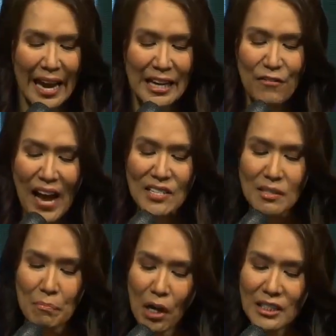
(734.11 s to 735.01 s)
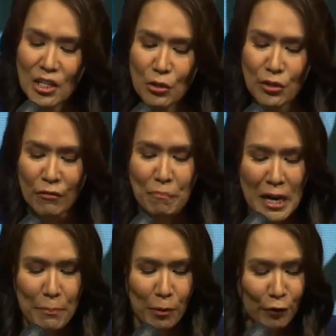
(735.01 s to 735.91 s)
and a vast multitude of
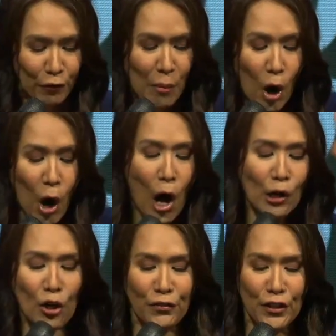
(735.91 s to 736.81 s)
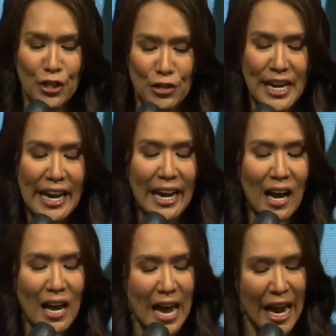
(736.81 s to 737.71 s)
people from all over
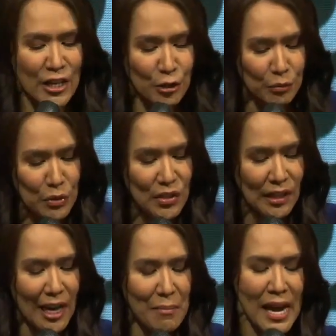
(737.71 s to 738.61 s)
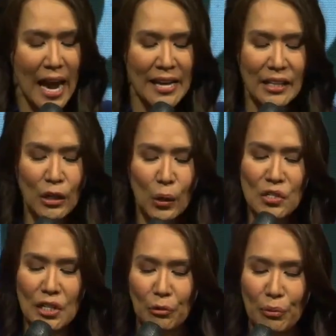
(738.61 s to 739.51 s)
Judea and Jerusalem and the
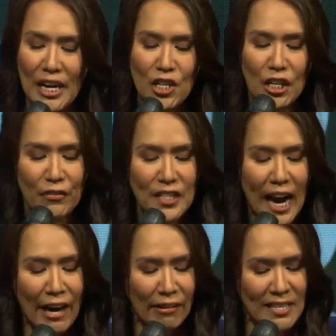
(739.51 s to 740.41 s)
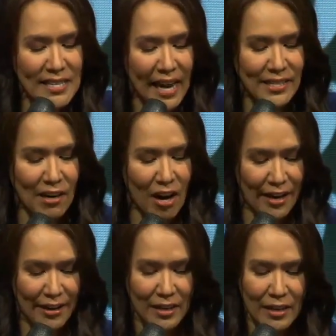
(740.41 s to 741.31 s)
coastal region of Tyre and
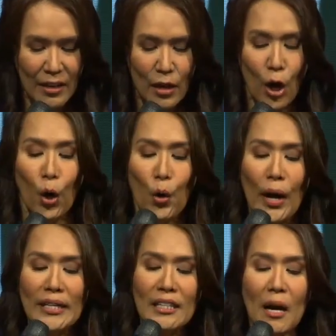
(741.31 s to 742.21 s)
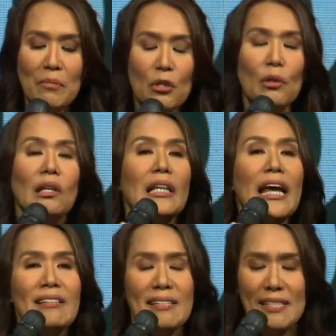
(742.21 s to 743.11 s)
Sidon, who had come to
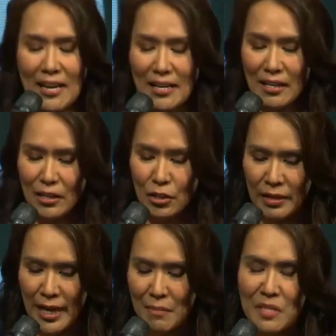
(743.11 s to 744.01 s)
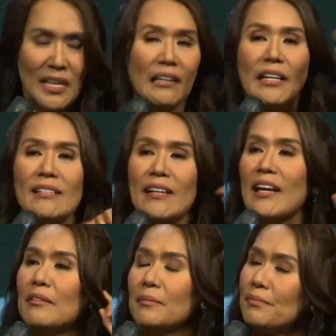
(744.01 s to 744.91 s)
listen to Him, say
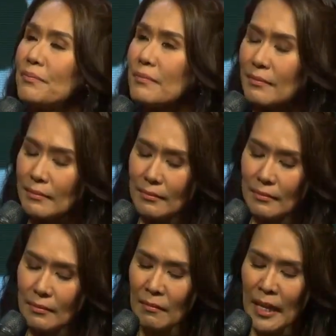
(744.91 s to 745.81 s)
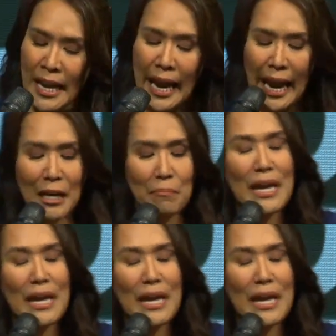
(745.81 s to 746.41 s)
listen, and